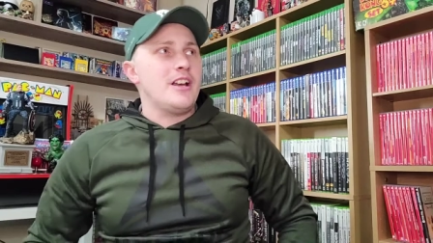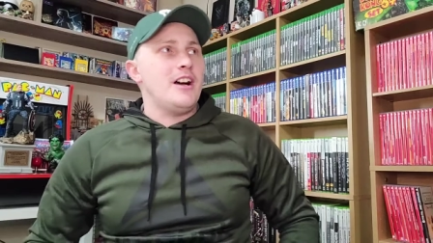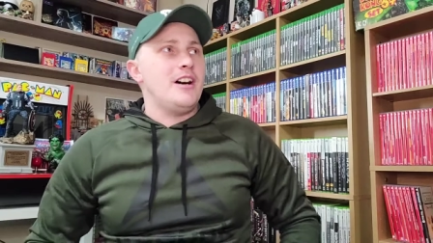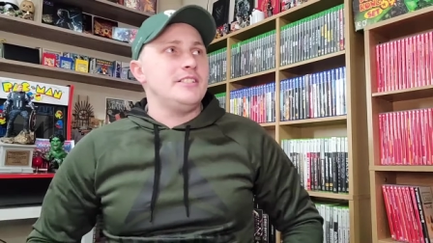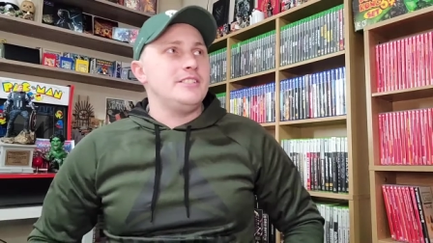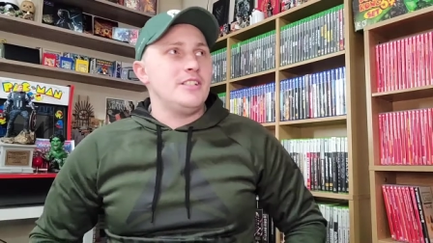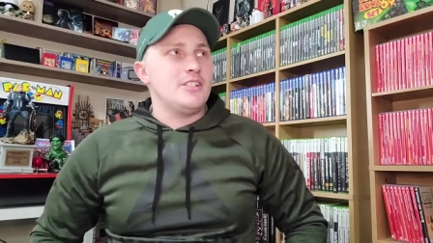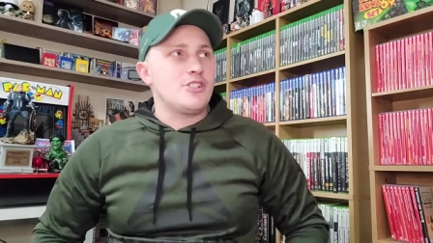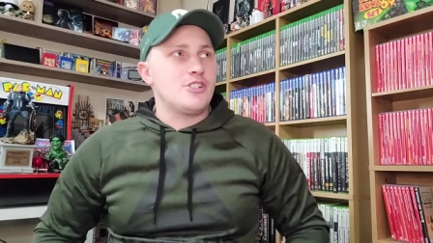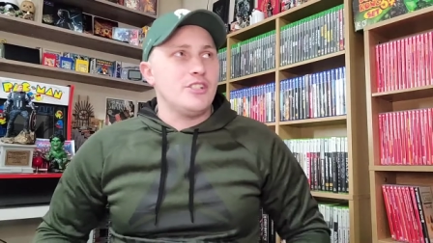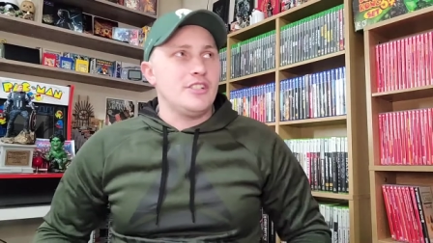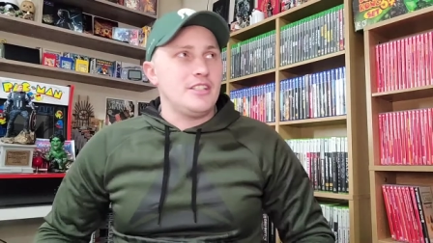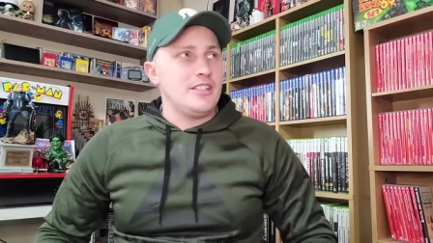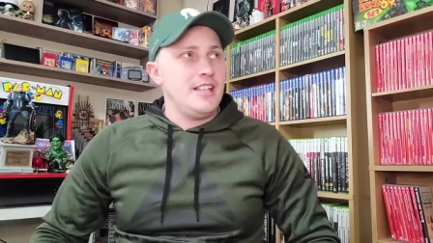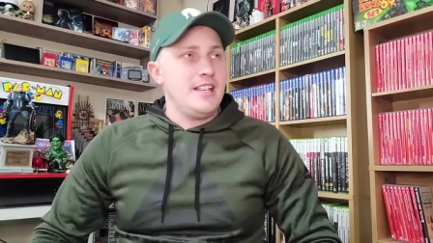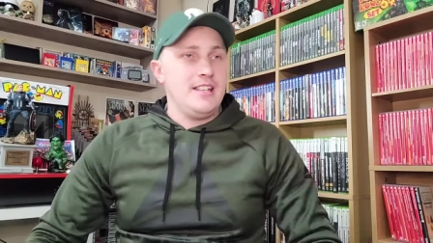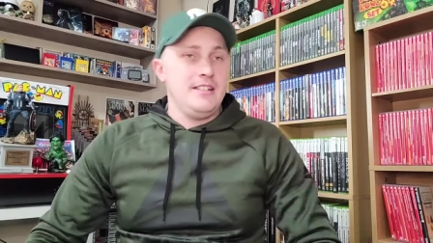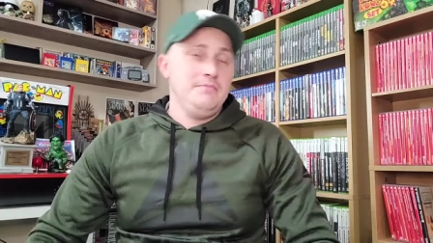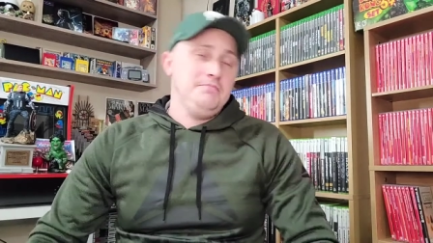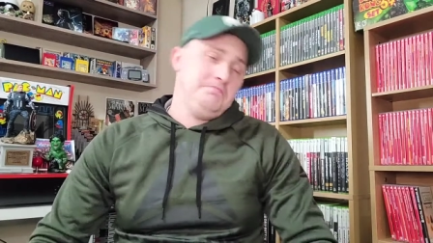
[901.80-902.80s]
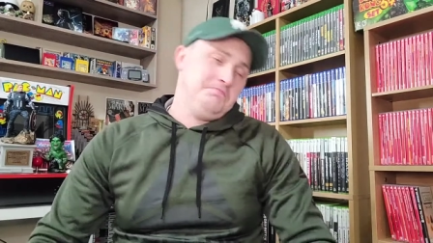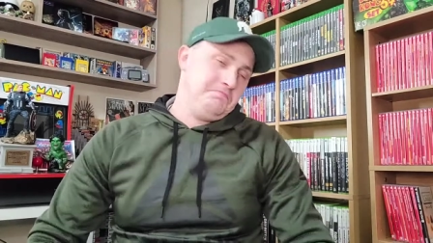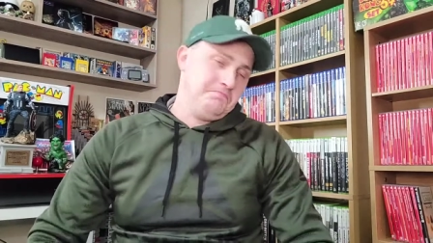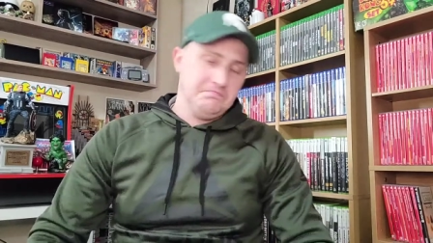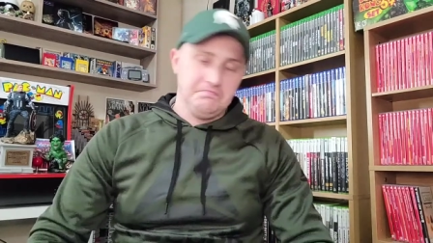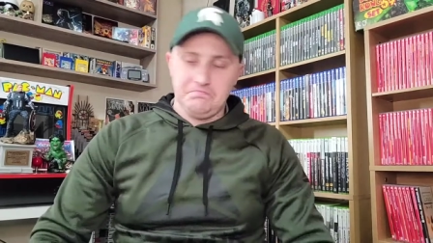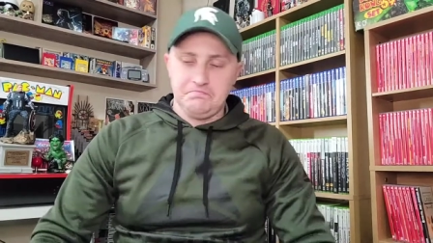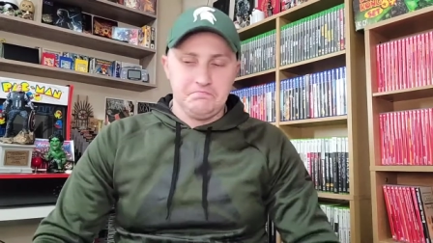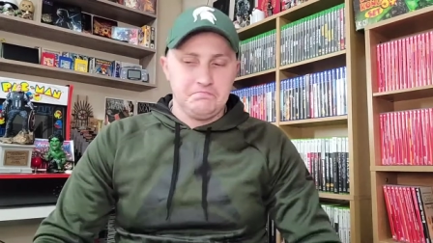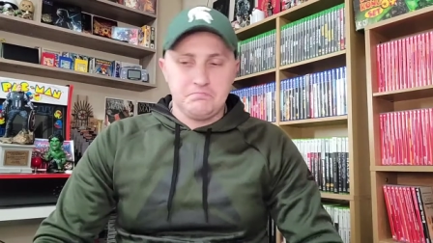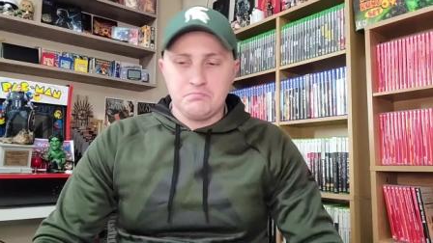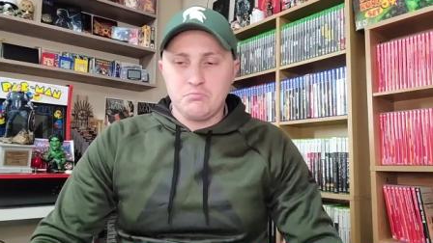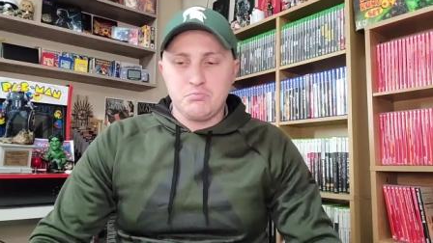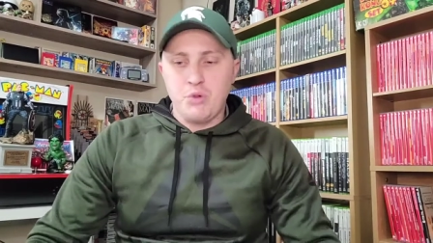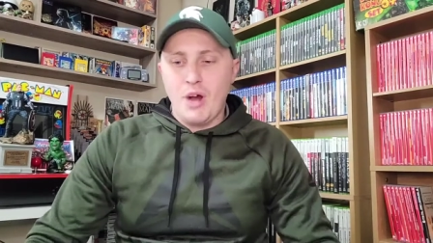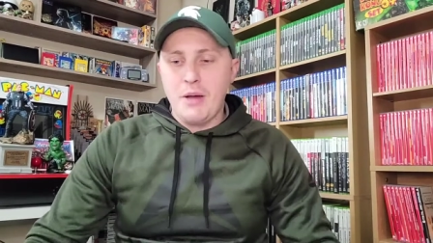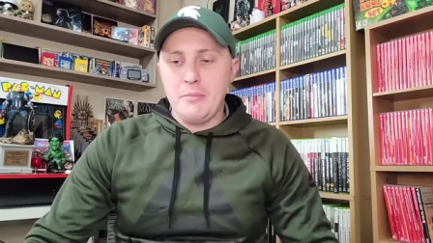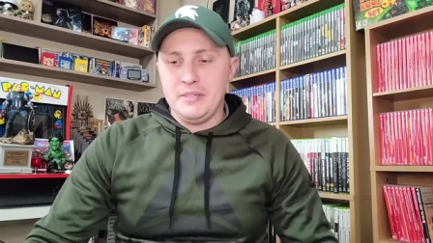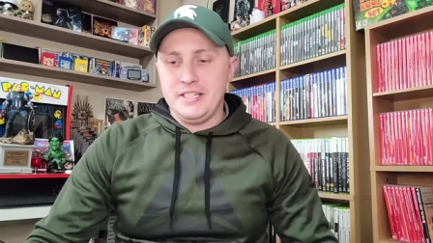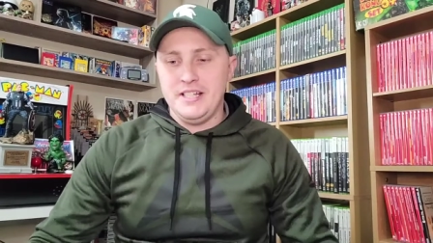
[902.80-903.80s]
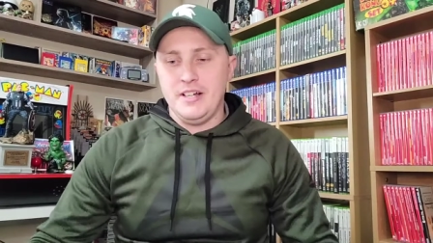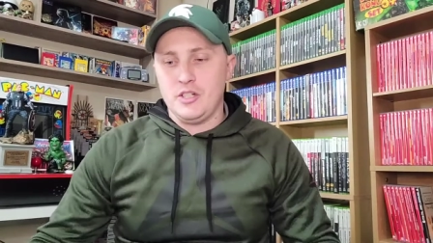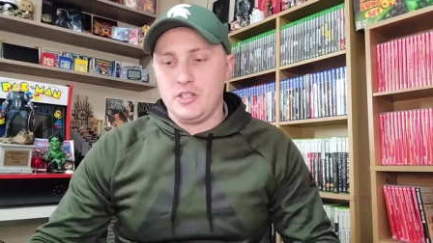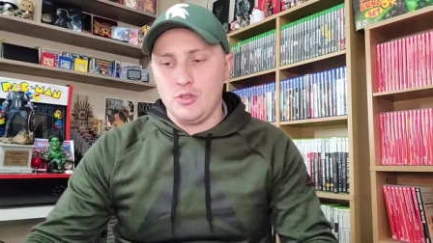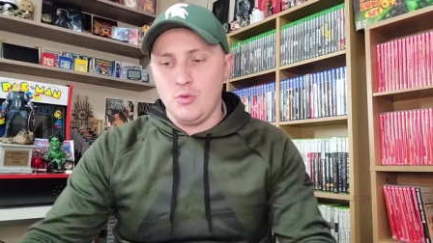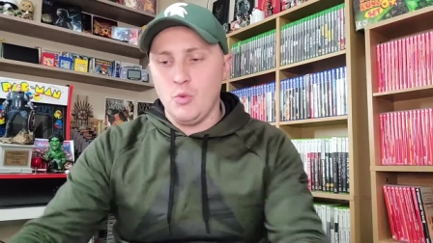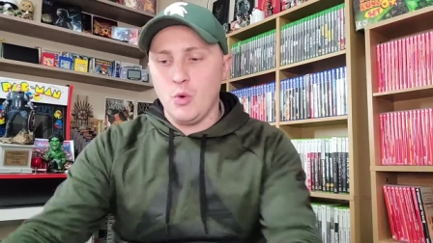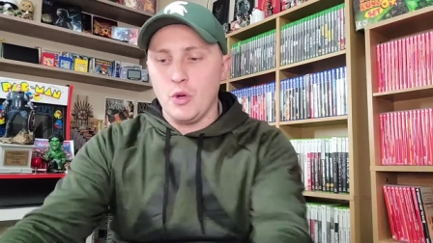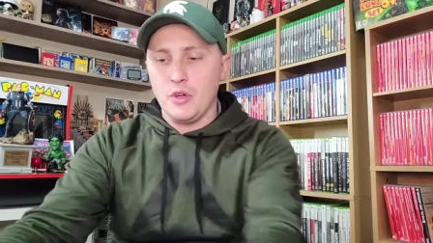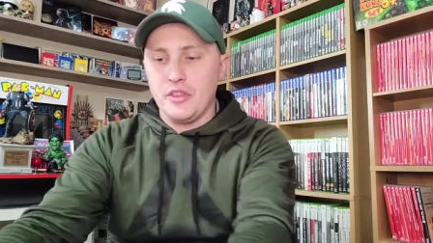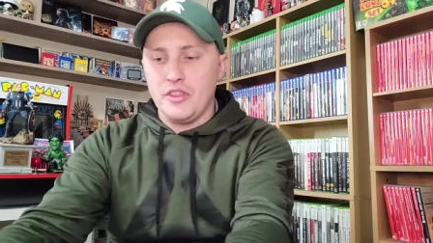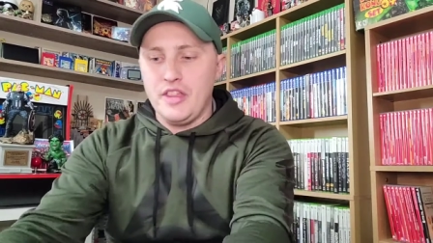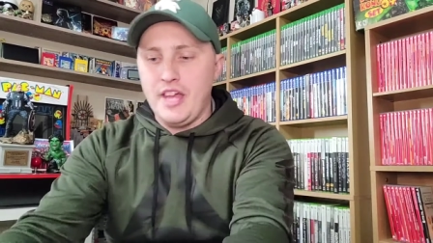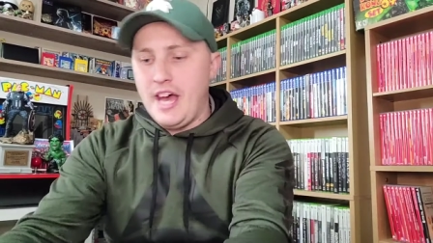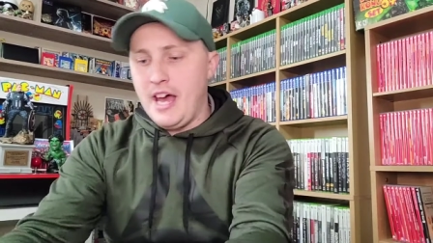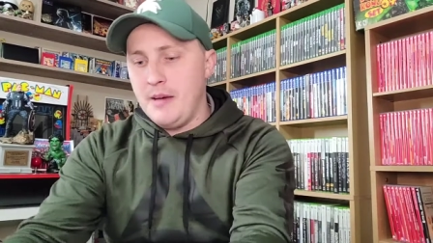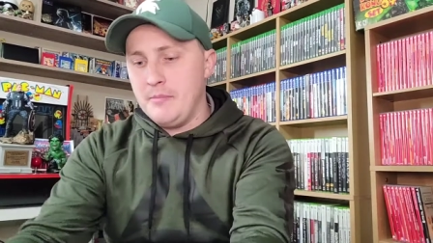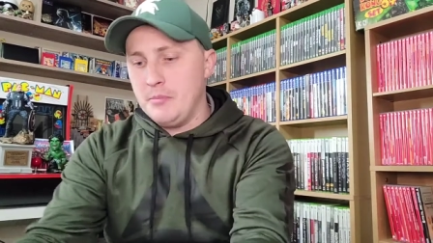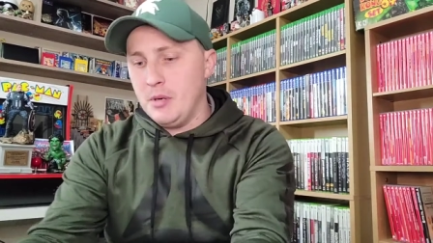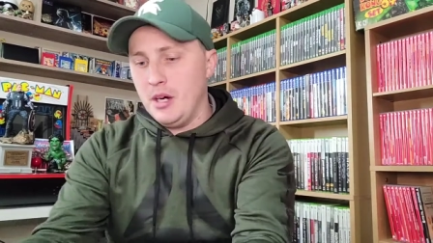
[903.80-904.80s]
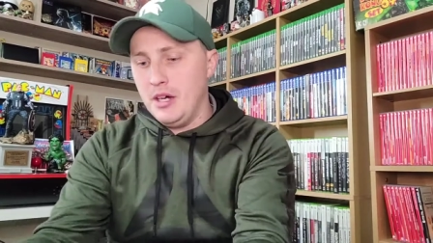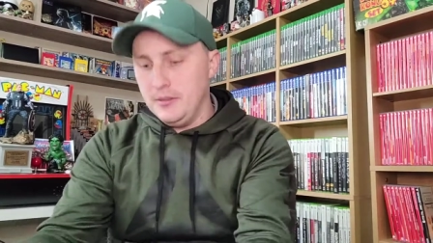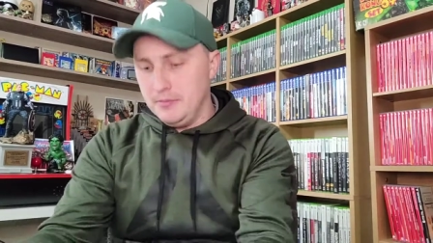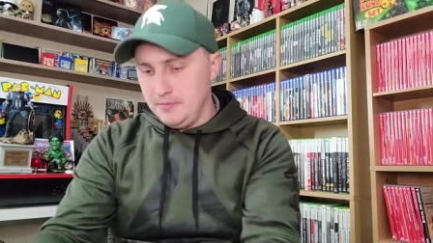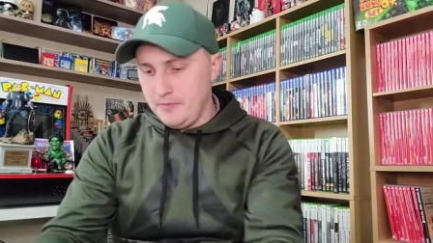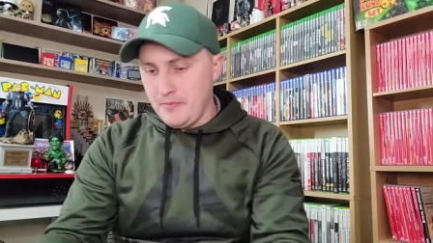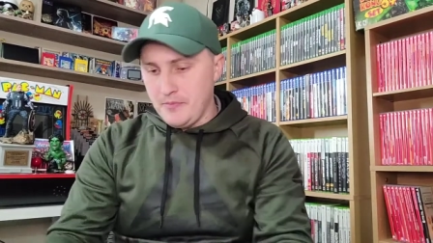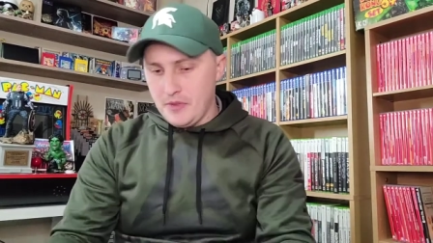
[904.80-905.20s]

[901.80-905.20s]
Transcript: uh, edition thing probably wasn't worth that, but